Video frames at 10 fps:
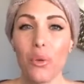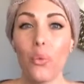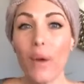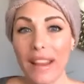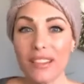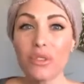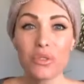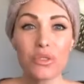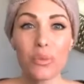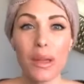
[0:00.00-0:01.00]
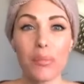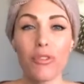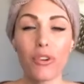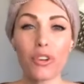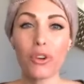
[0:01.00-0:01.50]
wait to lose the weight
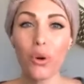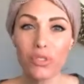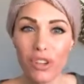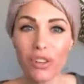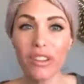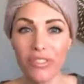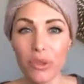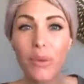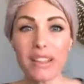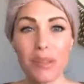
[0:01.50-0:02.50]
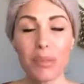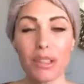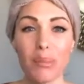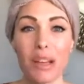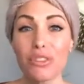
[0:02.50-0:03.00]
before you go start lifting weights and
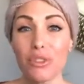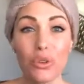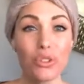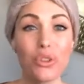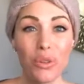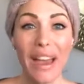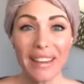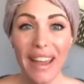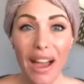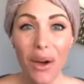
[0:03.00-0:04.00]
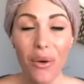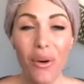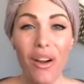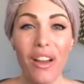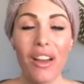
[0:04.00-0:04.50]
building muscle. You can do that now.